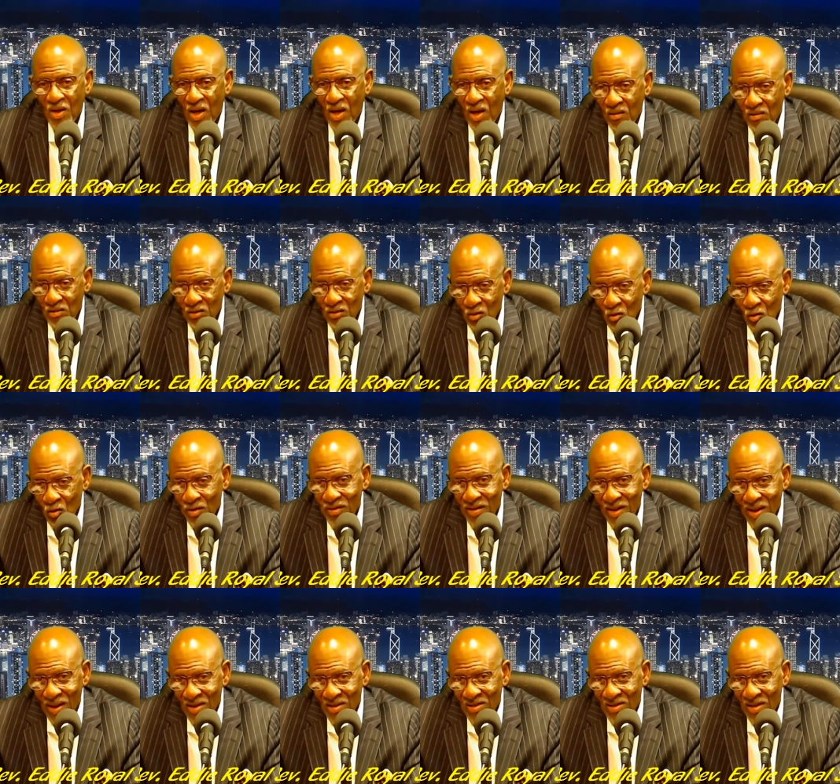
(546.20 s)
And during
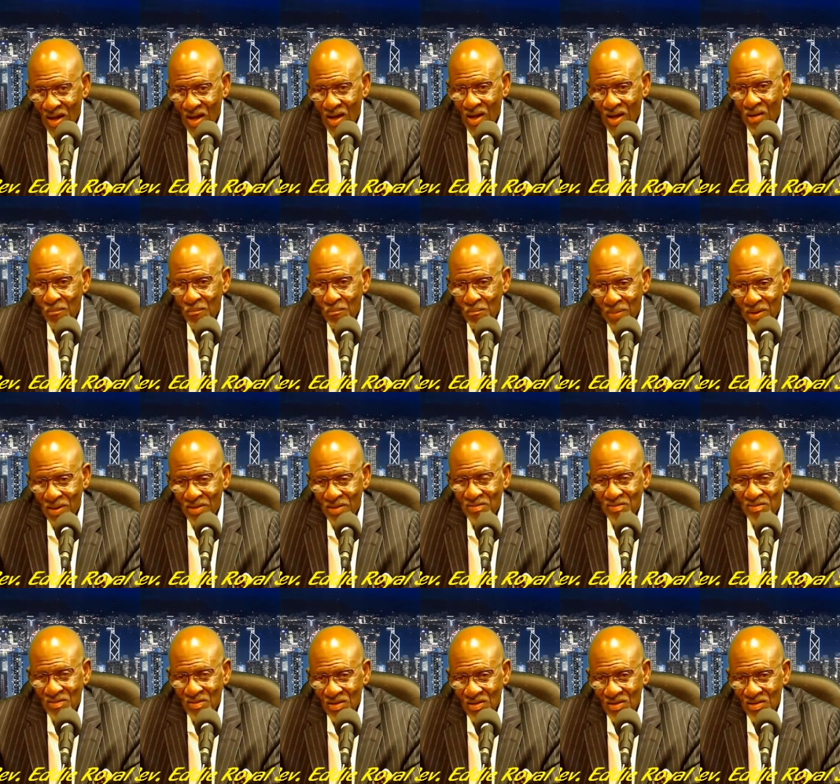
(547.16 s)
that time,
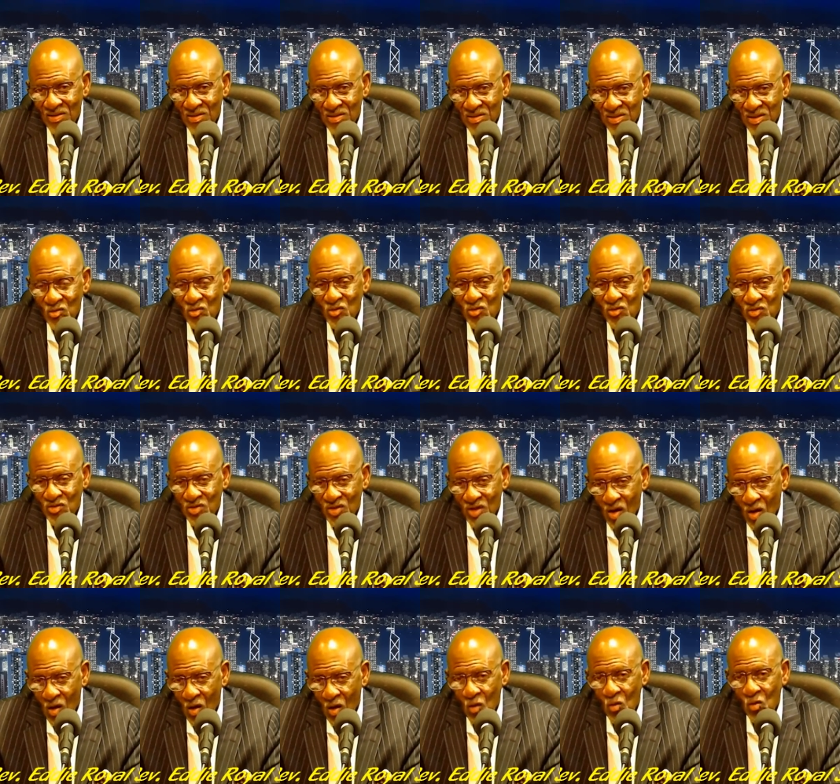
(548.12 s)
basically, he was the
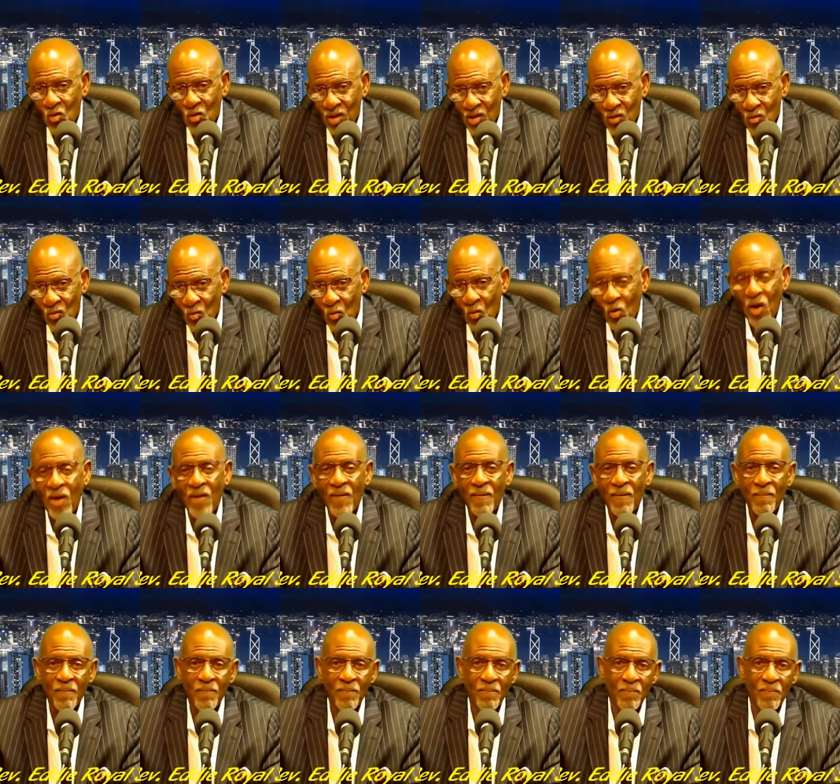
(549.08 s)
only one